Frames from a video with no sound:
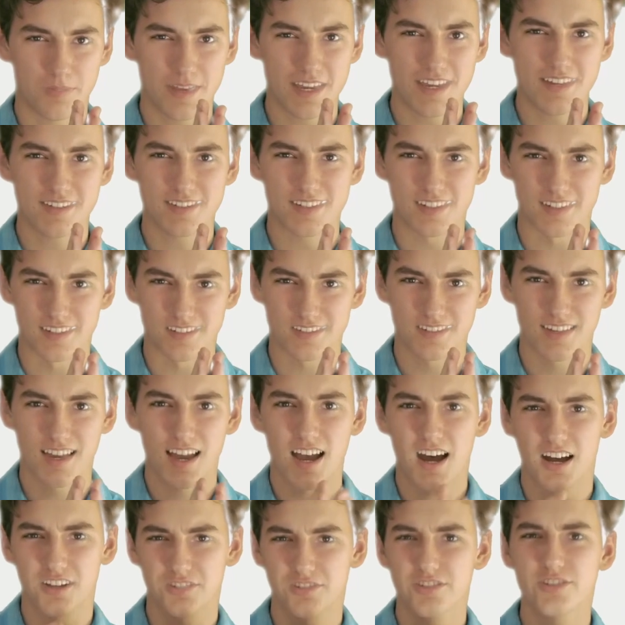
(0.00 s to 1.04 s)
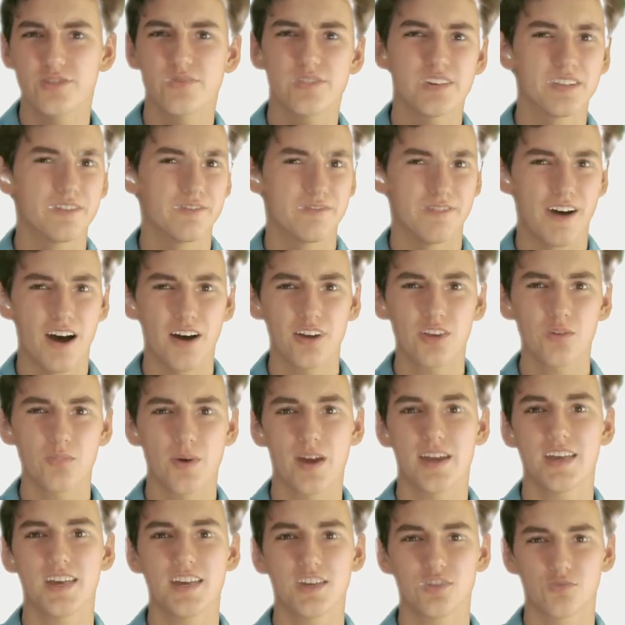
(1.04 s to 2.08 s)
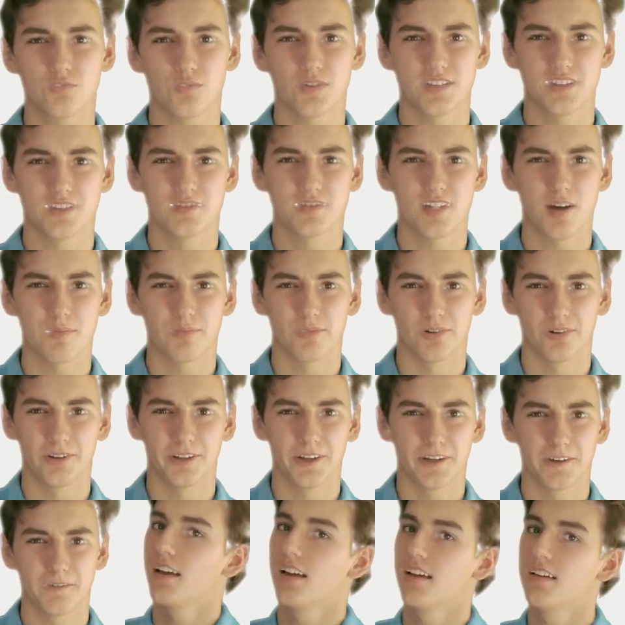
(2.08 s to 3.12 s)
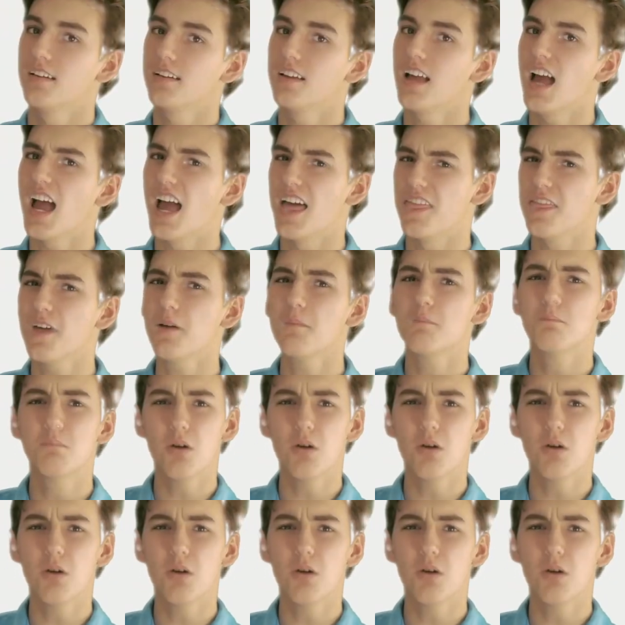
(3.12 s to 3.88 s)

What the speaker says: pieces until you can evaluate each one separately. And then